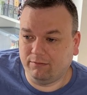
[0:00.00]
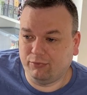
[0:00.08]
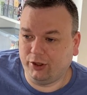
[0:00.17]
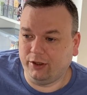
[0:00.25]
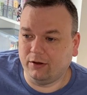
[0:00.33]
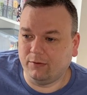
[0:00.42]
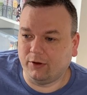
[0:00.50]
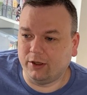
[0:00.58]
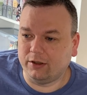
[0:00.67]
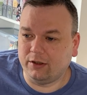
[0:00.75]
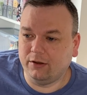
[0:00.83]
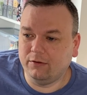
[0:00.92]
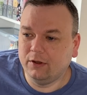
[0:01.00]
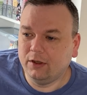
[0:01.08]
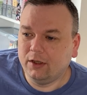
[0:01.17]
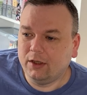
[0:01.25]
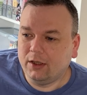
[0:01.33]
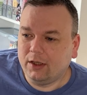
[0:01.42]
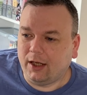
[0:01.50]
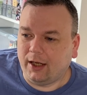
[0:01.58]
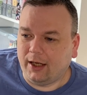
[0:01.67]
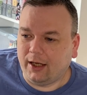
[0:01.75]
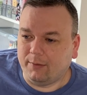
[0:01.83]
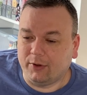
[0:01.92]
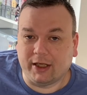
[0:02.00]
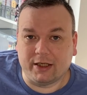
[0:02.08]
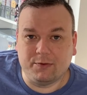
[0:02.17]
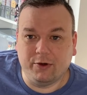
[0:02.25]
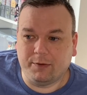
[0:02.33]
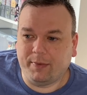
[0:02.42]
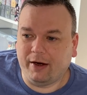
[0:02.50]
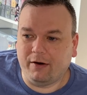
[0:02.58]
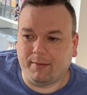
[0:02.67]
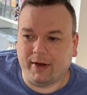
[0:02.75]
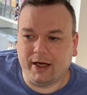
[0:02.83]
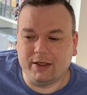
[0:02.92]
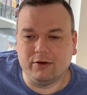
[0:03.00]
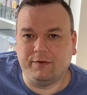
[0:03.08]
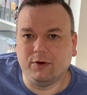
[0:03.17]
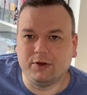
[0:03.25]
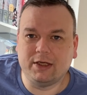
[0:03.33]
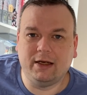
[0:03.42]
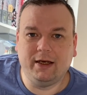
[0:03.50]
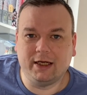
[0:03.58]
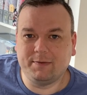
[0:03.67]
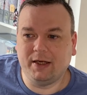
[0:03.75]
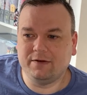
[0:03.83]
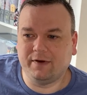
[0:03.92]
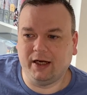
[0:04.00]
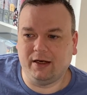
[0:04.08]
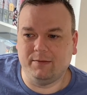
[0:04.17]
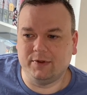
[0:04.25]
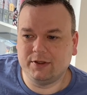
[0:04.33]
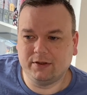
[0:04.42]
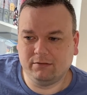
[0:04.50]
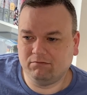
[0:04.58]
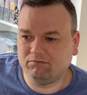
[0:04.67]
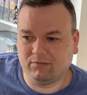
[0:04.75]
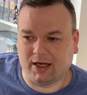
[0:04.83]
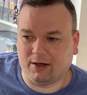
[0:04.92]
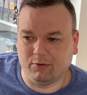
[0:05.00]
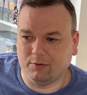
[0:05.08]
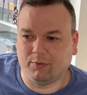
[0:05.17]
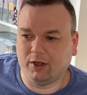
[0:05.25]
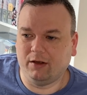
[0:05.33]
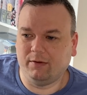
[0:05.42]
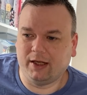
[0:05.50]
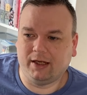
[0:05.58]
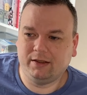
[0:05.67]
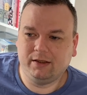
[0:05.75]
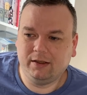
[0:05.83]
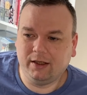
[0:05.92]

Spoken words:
pretty good at what they do, but that's worth bearing in mind. So if you're sending expensive items, I wouldn't bother with that.